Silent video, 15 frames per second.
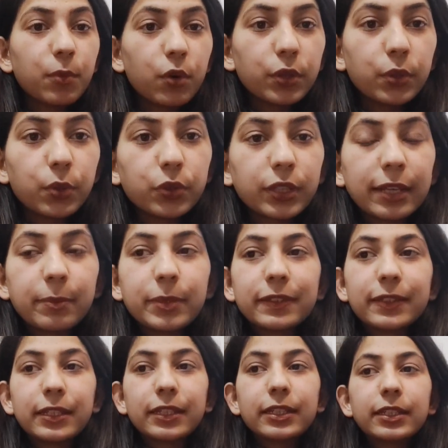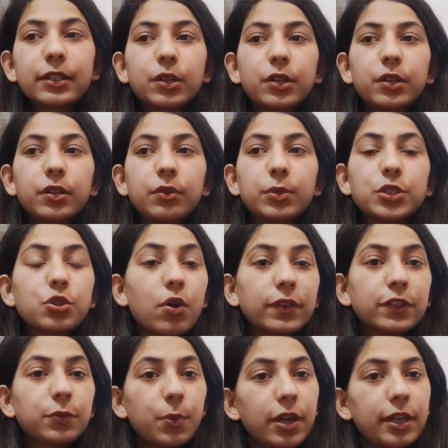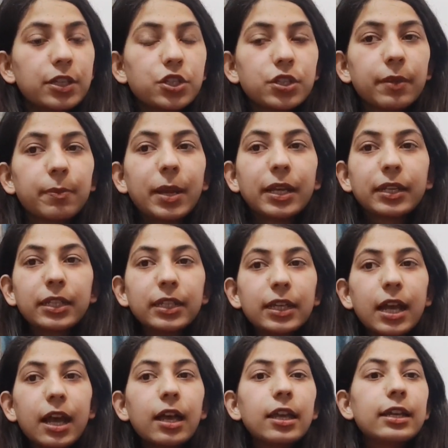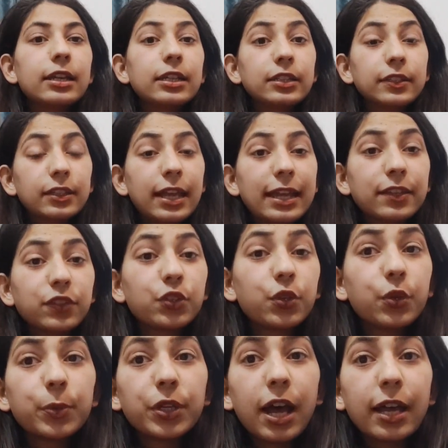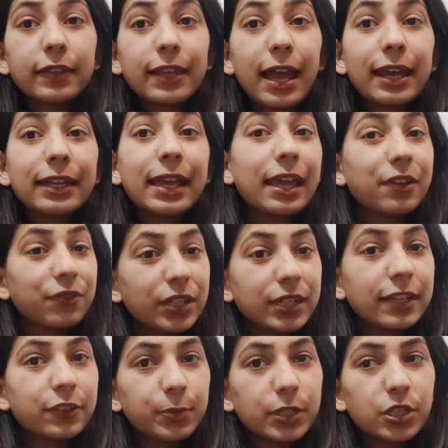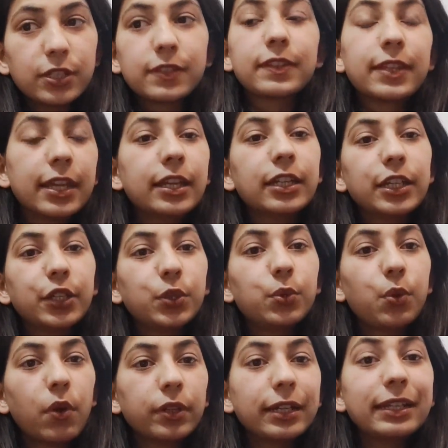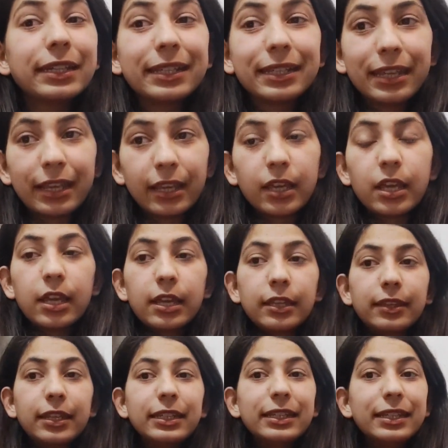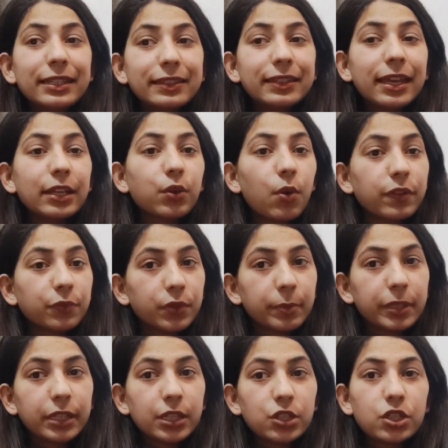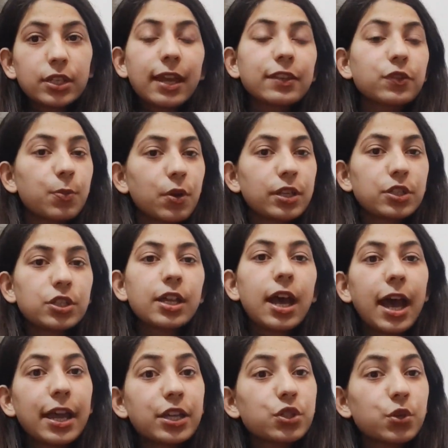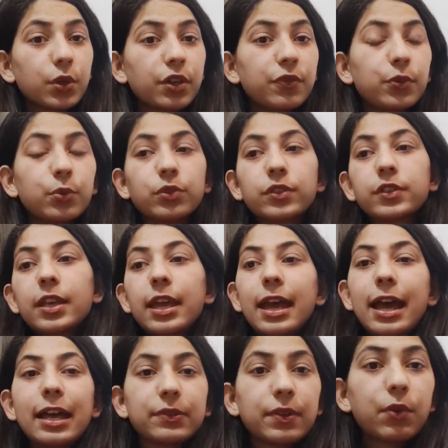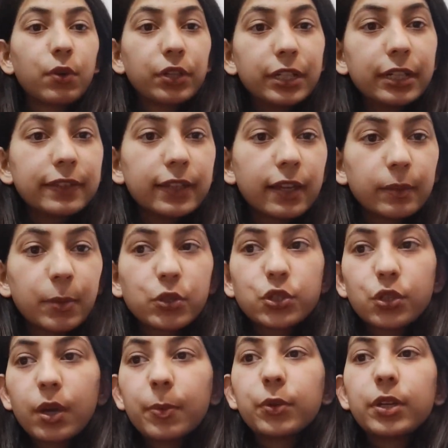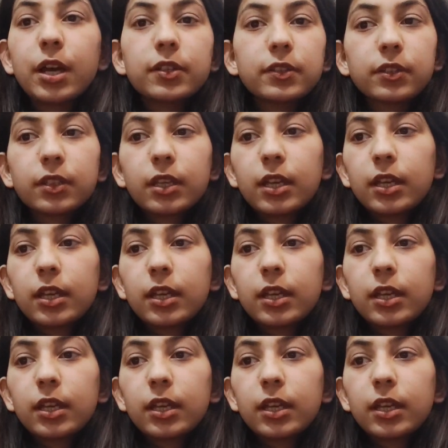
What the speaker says: mold growth can be seen, which causes spoilage. Then bacteria like Pseudomonas and Erwinia species, they can lead to rot and decay. Then yeast can cause fermentation and spoilage in high sugar fruits, as we have already discussed about sugar products.